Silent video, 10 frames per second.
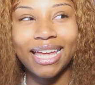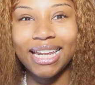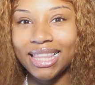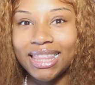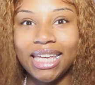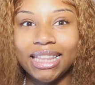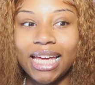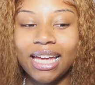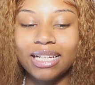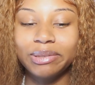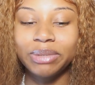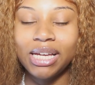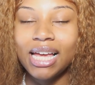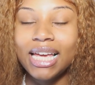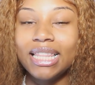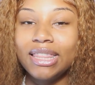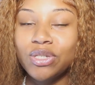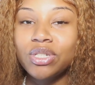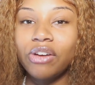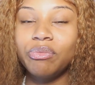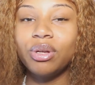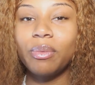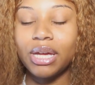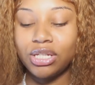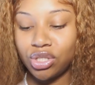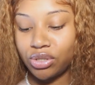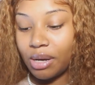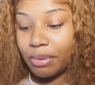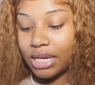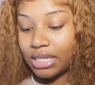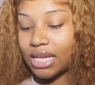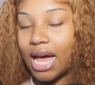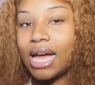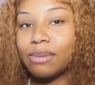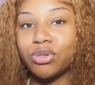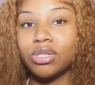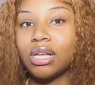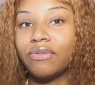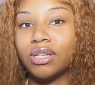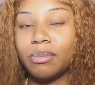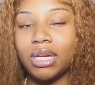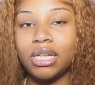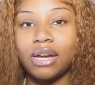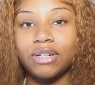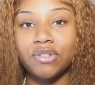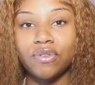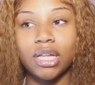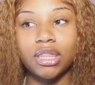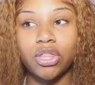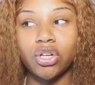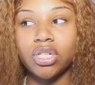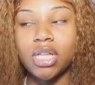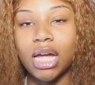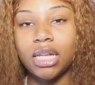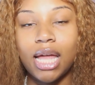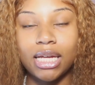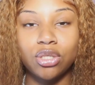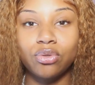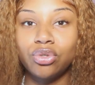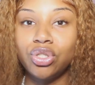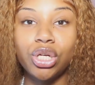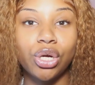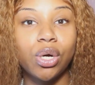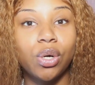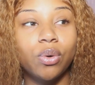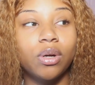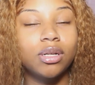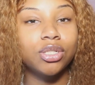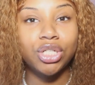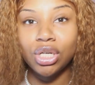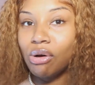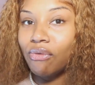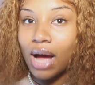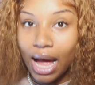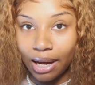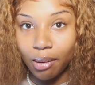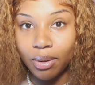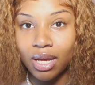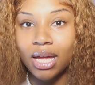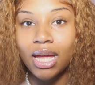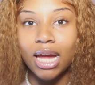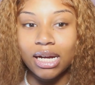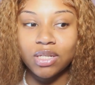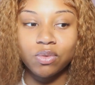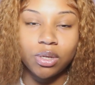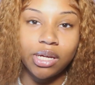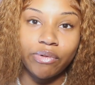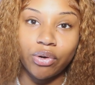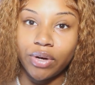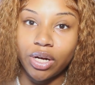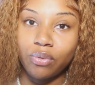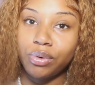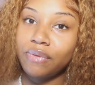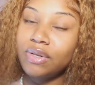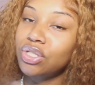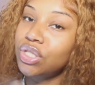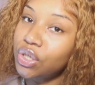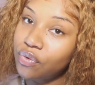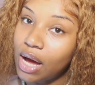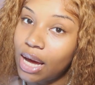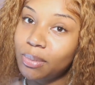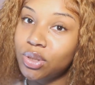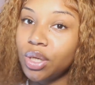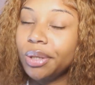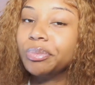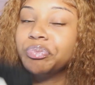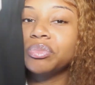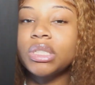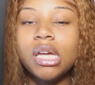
like anything. Like these will definitely be on my Instagram because I absolutely love them, and I just feel like they're just like a nice little chill vibe, and that's what we're giving them here. We're giving chill vibe. So